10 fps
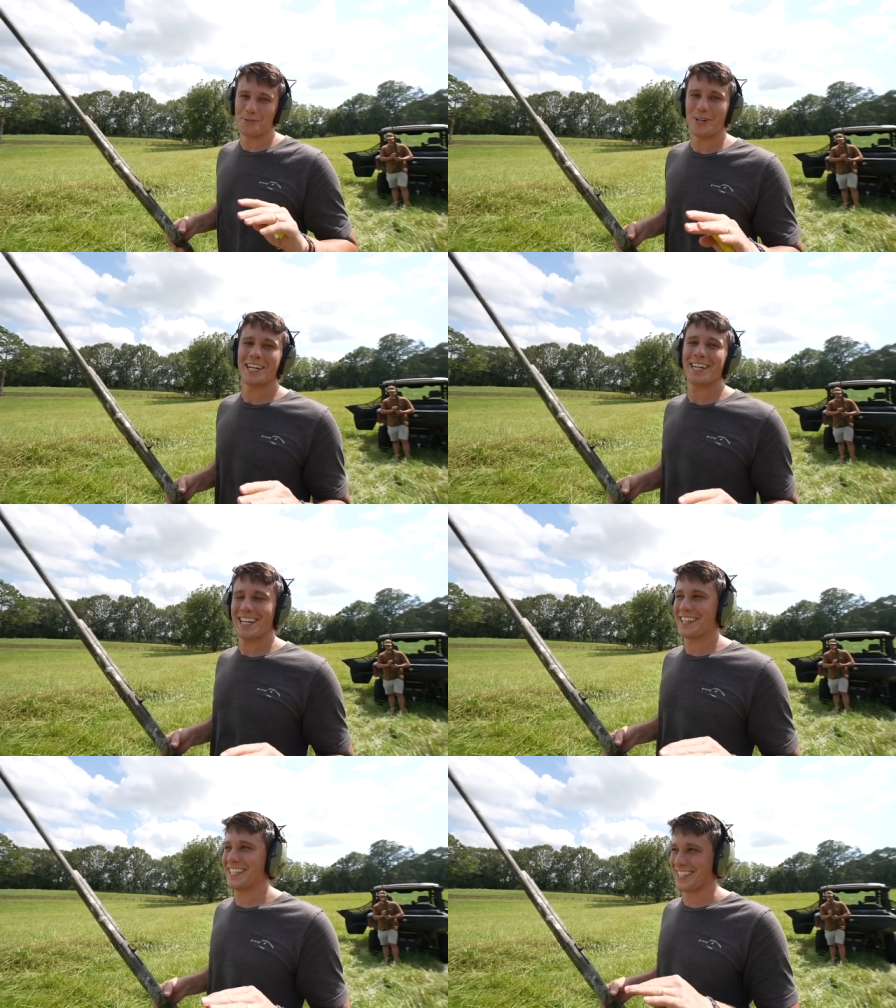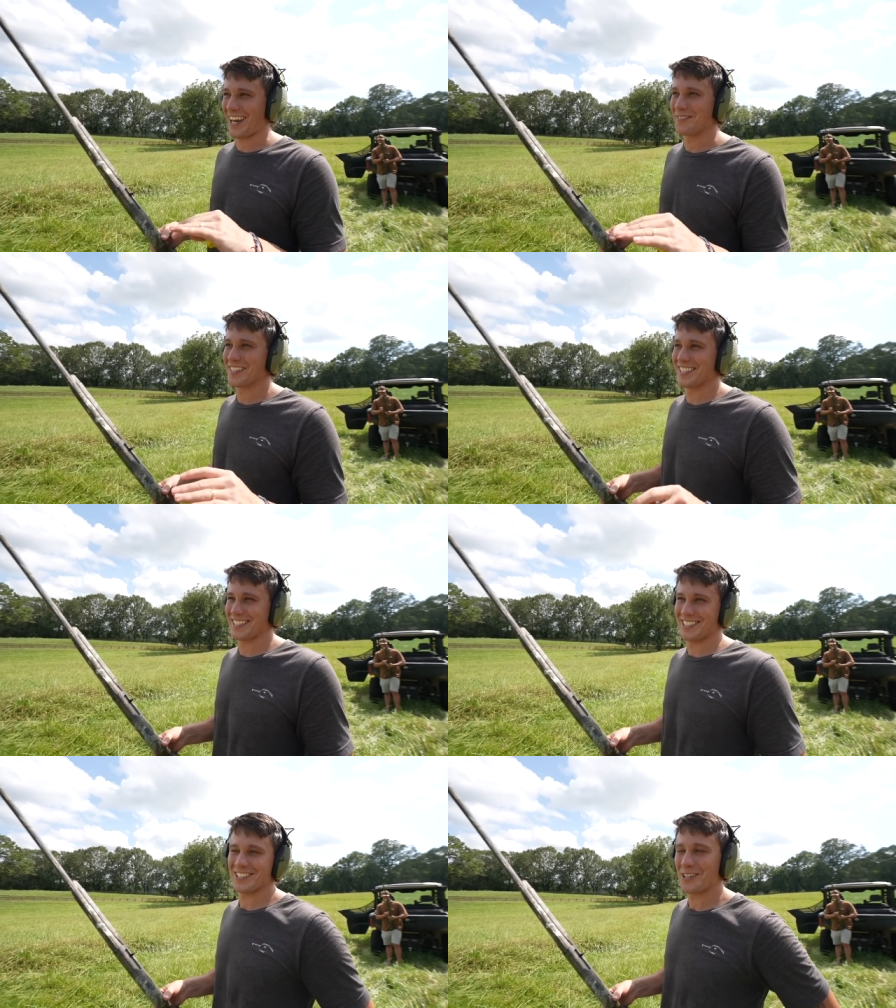one and this
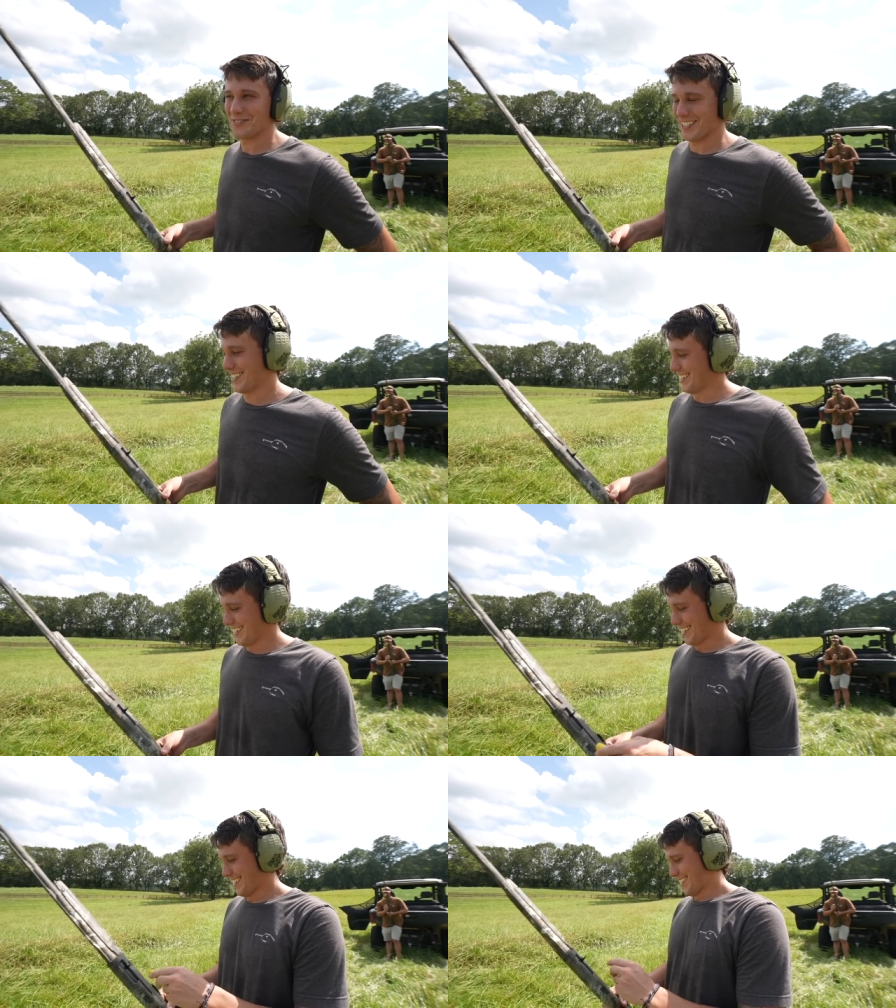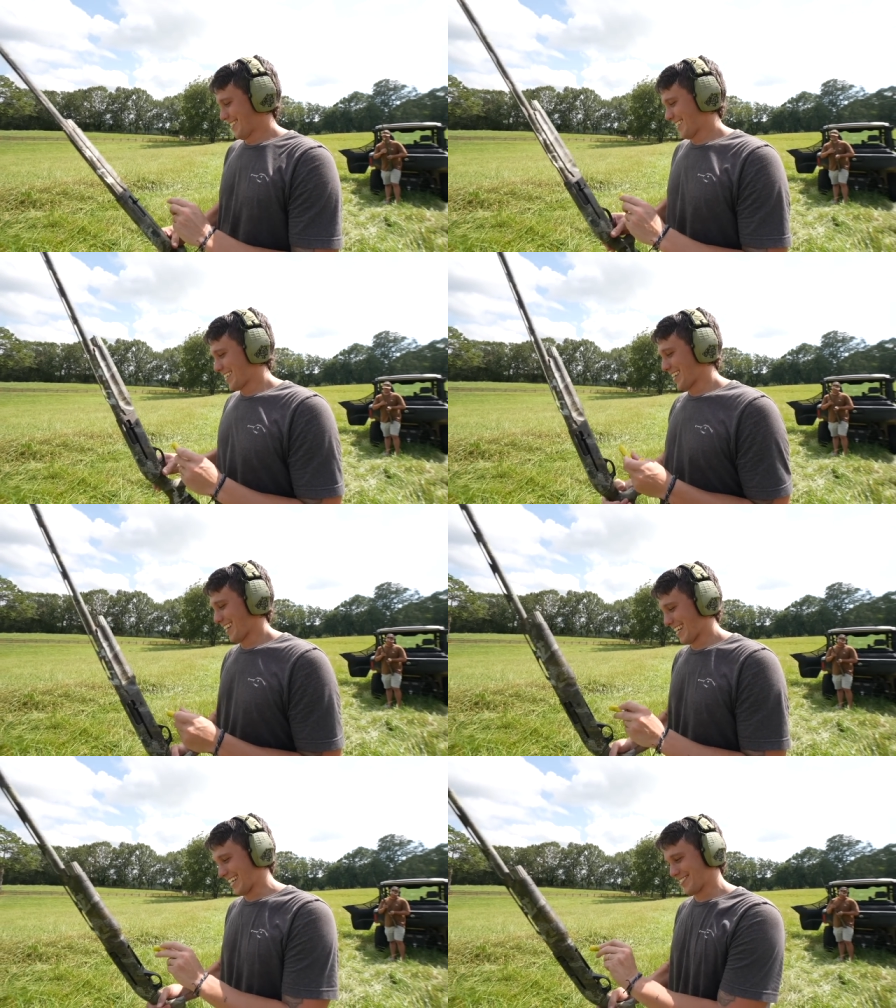competition is over.
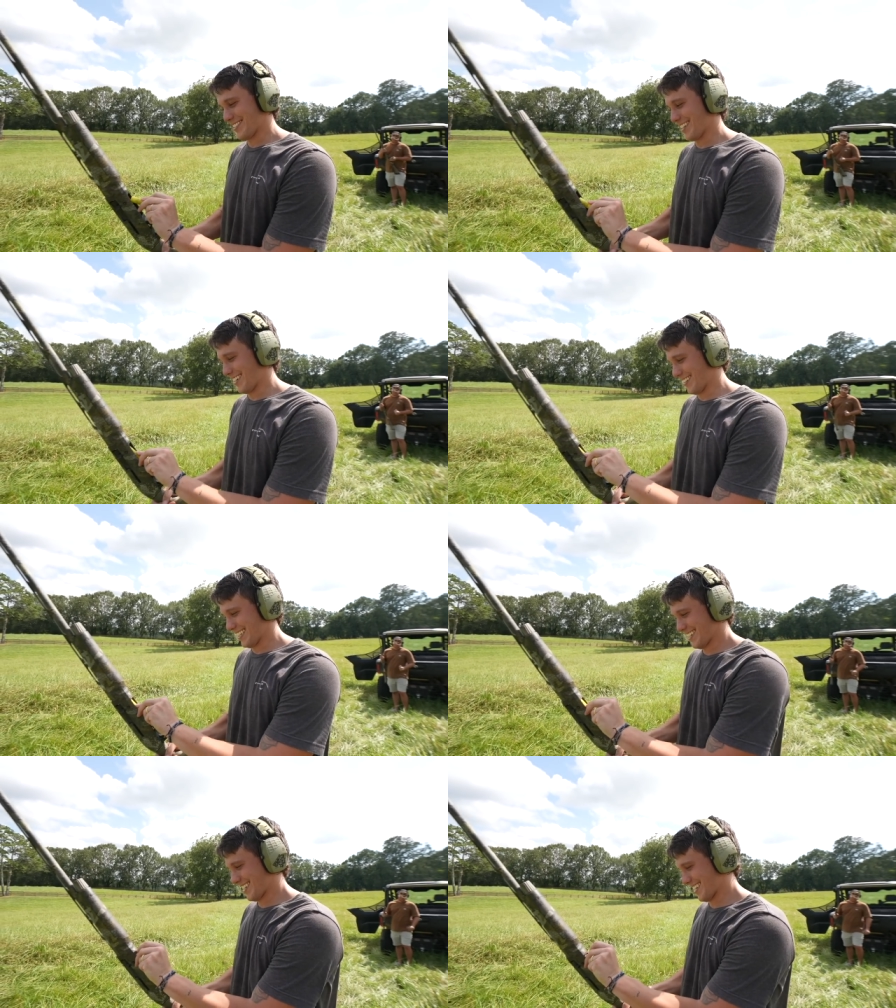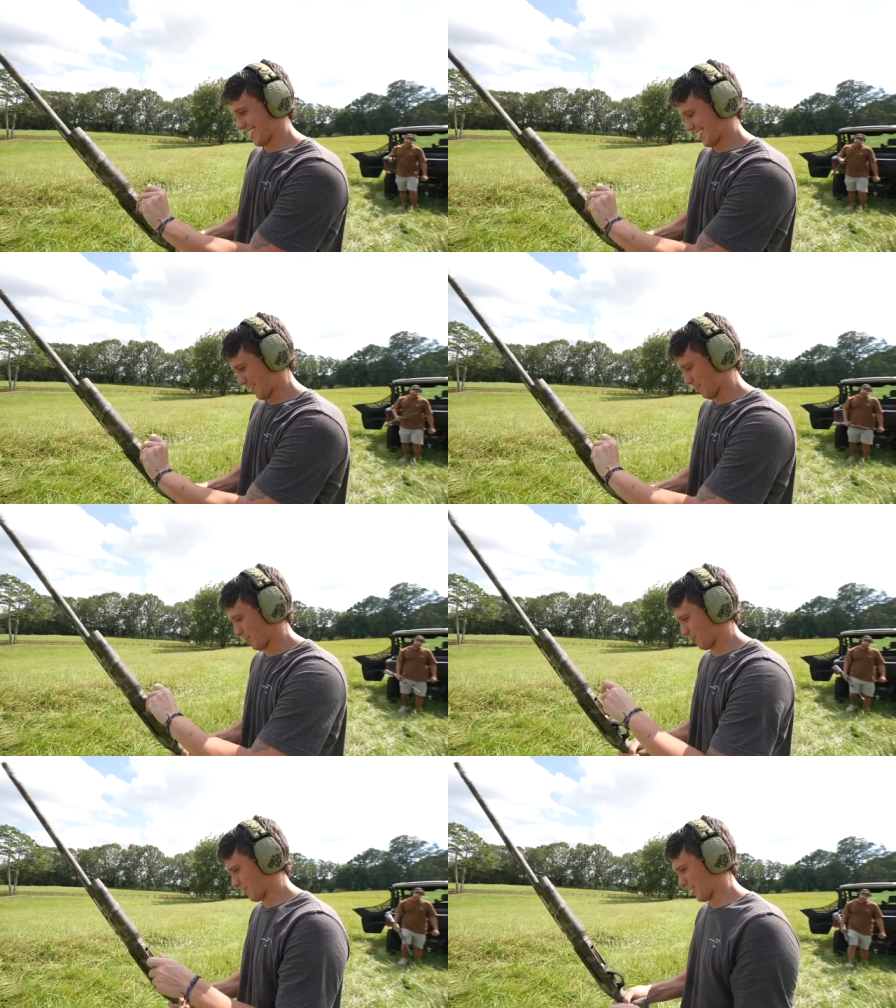I don't know. I'm a
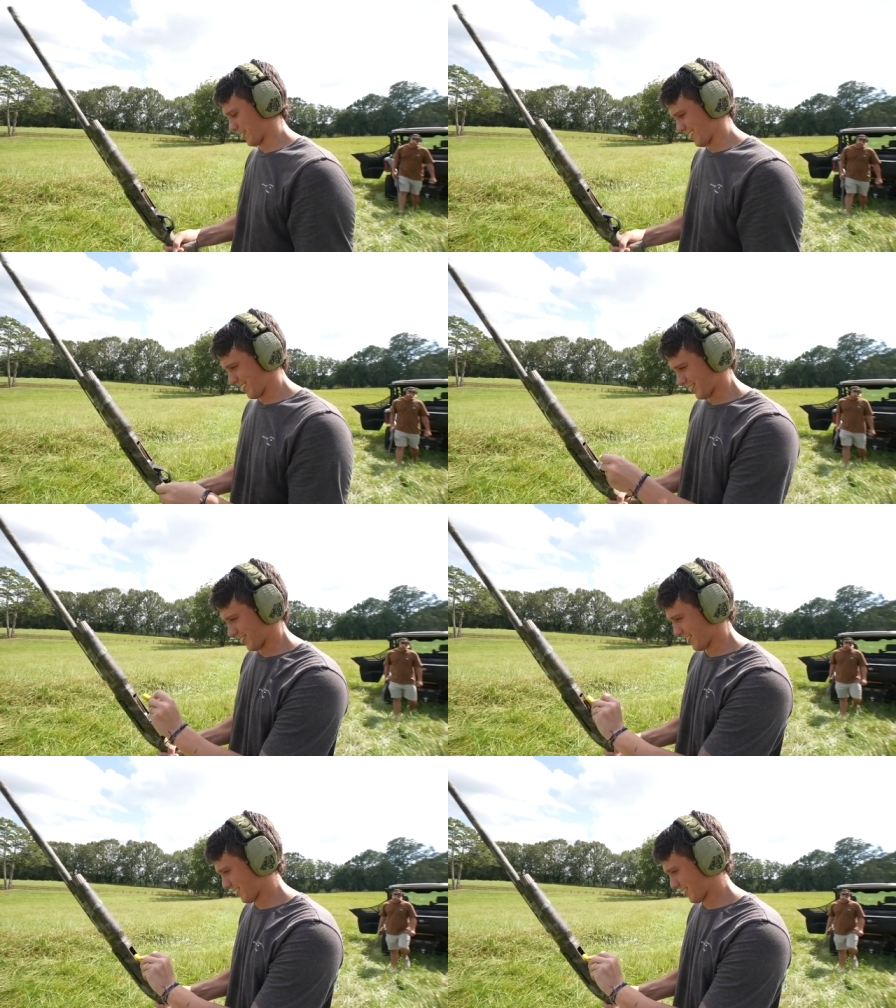little worried, honestly.